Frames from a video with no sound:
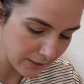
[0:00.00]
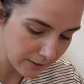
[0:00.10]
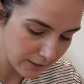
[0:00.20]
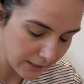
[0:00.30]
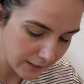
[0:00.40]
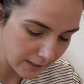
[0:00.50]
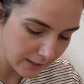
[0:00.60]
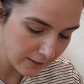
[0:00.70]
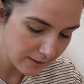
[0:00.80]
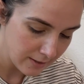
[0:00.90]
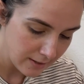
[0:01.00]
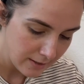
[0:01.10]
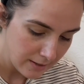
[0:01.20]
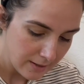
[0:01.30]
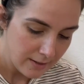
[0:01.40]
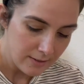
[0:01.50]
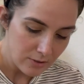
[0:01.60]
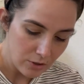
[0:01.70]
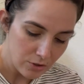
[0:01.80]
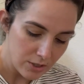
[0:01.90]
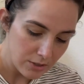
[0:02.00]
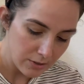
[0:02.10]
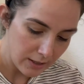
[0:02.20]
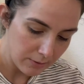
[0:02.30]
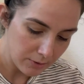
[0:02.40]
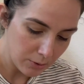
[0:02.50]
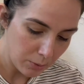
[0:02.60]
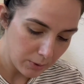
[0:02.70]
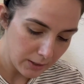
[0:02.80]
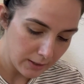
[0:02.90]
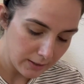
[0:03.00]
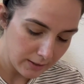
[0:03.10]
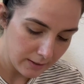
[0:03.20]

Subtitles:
area. So I'll just do that real quick.